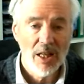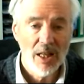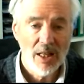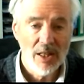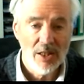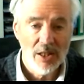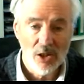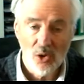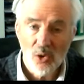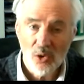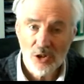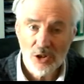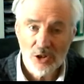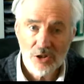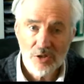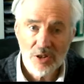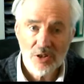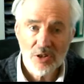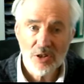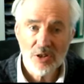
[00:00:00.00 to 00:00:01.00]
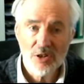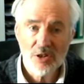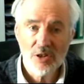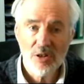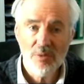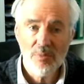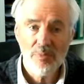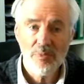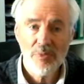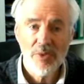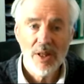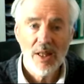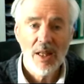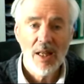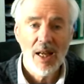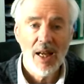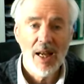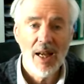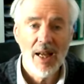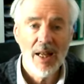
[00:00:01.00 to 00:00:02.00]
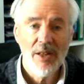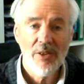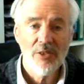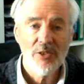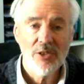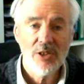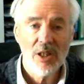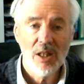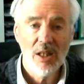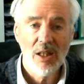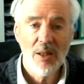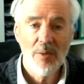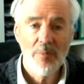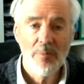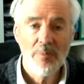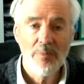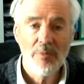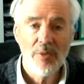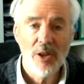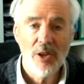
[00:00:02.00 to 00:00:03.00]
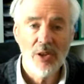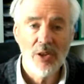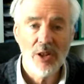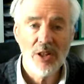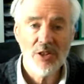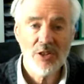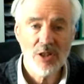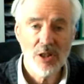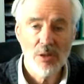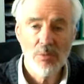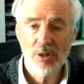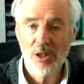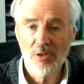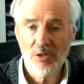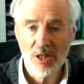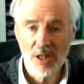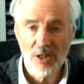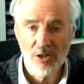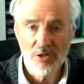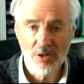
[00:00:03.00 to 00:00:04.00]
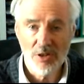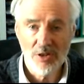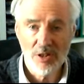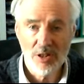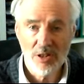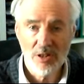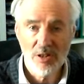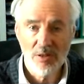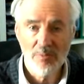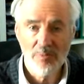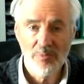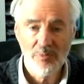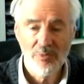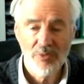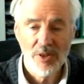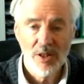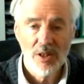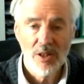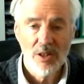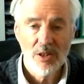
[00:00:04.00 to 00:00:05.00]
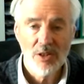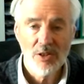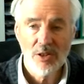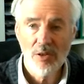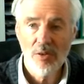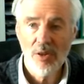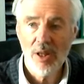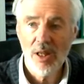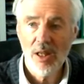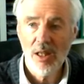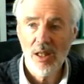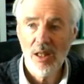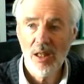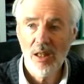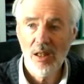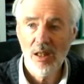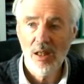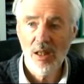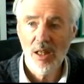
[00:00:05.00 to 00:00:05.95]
the auditory system, and the somatosensory system. So they are,